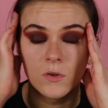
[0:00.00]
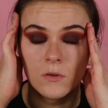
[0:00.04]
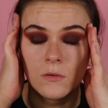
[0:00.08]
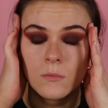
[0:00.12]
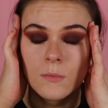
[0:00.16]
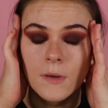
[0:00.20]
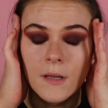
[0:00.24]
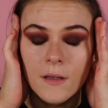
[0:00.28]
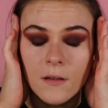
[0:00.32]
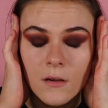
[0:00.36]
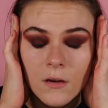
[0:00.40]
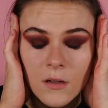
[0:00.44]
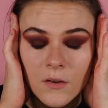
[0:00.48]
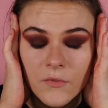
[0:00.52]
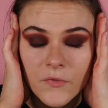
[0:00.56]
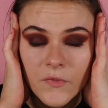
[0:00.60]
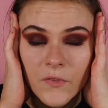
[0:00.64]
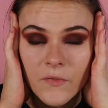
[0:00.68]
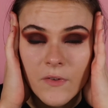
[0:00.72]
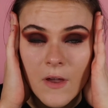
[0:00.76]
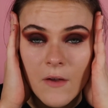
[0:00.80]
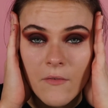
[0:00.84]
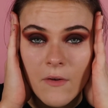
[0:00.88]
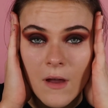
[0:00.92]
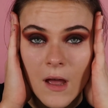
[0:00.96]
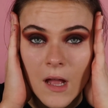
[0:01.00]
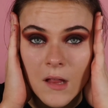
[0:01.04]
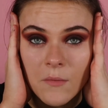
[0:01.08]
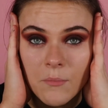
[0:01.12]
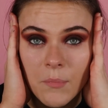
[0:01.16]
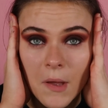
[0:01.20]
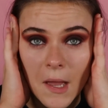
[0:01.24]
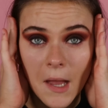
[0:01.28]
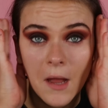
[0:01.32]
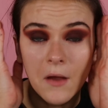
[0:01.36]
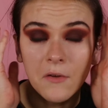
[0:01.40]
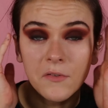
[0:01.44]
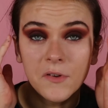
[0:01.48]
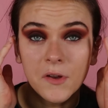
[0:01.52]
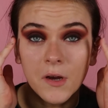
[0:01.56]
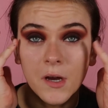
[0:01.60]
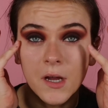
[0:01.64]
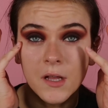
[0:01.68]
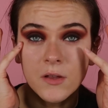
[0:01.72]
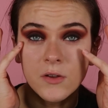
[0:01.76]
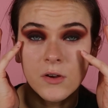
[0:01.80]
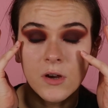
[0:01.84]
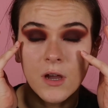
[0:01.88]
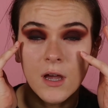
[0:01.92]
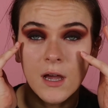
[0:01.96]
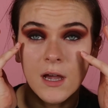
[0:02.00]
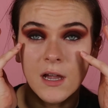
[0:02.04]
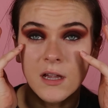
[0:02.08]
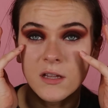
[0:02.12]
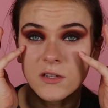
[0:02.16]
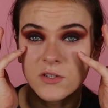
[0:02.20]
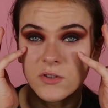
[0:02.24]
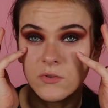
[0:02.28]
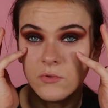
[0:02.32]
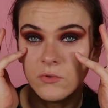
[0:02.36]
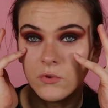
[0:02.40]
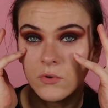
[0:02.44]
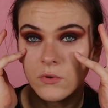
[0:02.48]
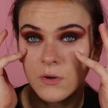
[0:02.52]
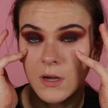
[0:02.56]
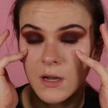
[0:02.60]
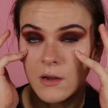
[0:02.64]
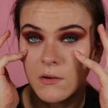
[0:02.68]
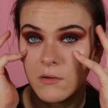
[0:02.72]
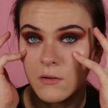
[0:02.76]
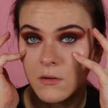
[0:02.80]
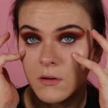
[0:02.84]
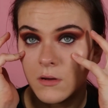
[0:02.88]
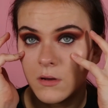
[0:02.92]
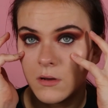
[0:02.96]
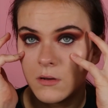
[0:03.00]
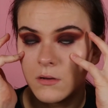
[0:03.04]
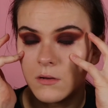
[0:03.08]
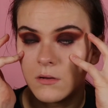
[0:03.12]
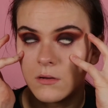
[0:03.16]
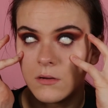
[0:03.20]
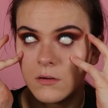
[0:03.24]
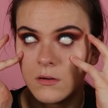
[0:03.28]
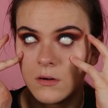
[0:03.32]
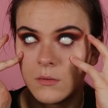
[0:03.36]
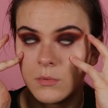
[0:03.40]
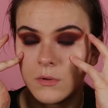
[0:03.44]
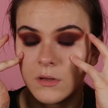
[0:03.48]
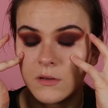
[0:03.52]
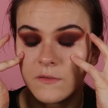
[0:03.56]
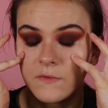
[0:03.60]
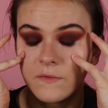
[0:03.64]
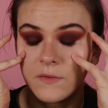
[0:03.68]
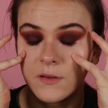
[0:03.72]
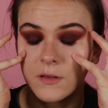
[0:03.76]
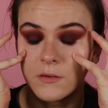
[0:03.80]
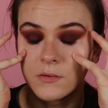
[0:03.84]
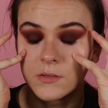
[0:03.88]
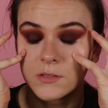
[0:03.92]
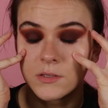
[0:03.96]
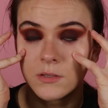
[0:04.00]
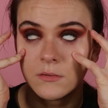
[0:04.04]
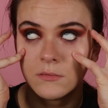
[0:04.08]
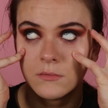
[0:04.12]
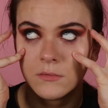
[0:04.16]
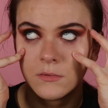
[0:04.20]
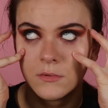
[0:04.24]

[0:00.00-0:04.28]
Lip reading: Oh my god, if you've ever had powder in your eyes, you'll know how horrible it feels.